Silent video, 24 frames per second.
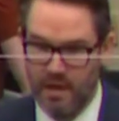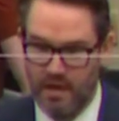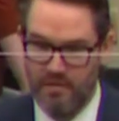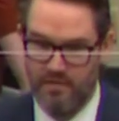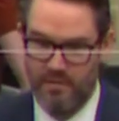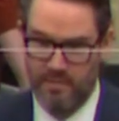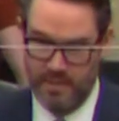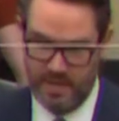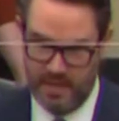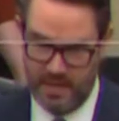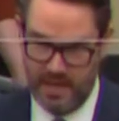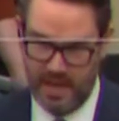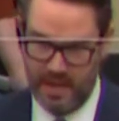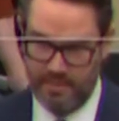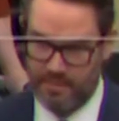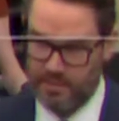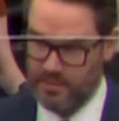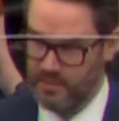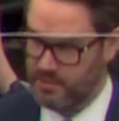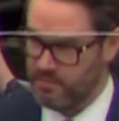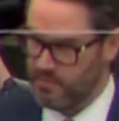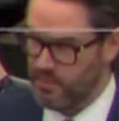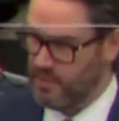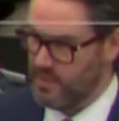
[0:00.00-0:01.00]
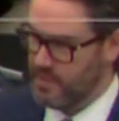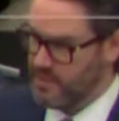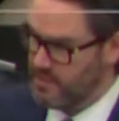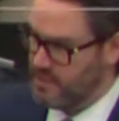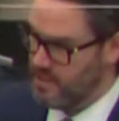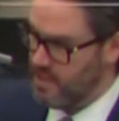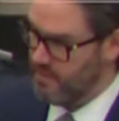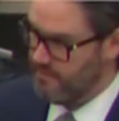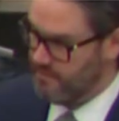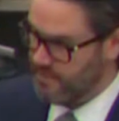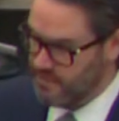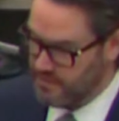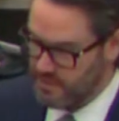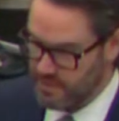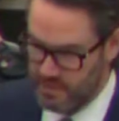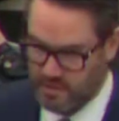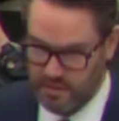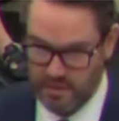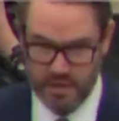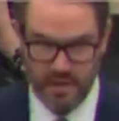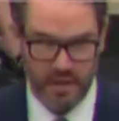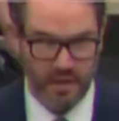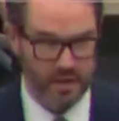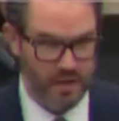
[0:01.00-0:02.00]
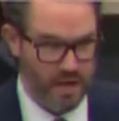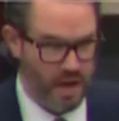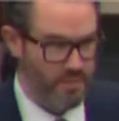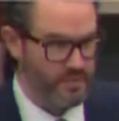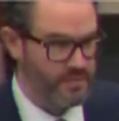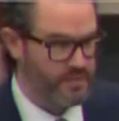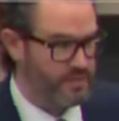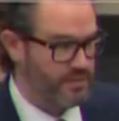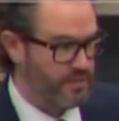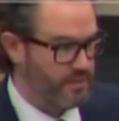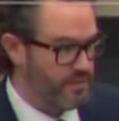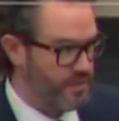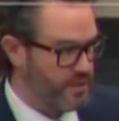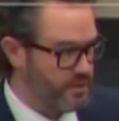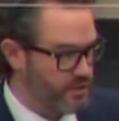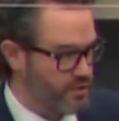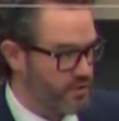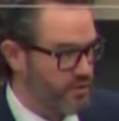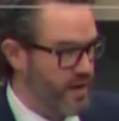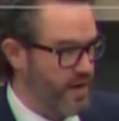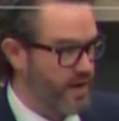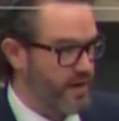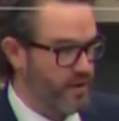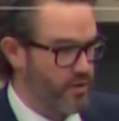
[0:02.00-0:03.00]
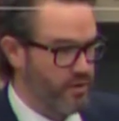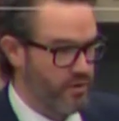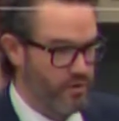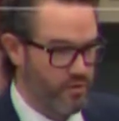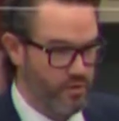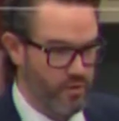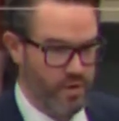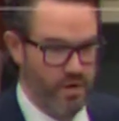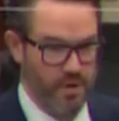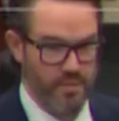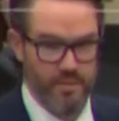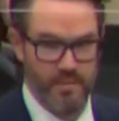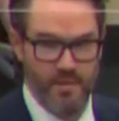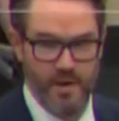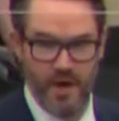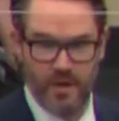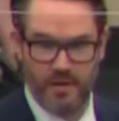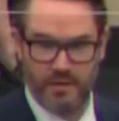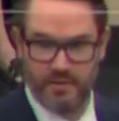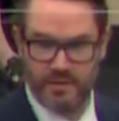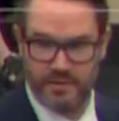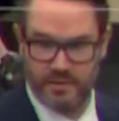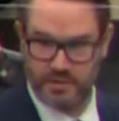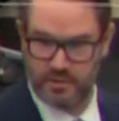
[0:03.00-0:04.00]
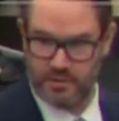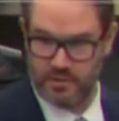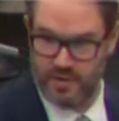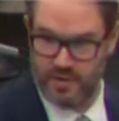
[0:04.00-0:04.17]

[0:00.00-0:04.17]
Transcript: of a Minneapolis police officer comes from the trainer who conducts the